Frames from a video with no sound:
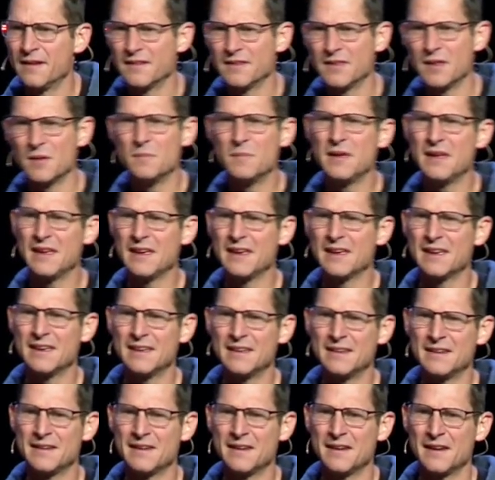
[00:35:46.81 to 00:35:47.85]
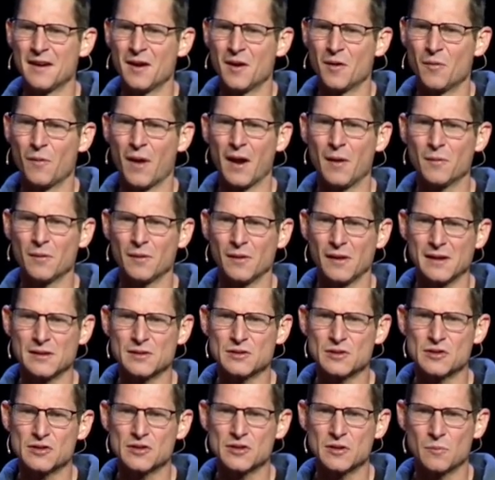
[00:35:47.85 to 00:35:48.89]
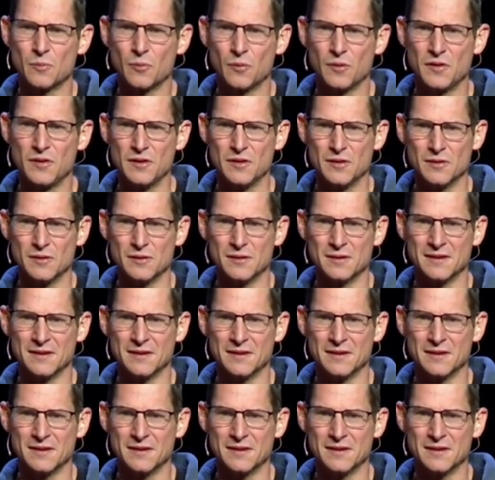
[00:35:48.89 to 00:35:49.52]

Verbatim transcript: than being in right relationship with you.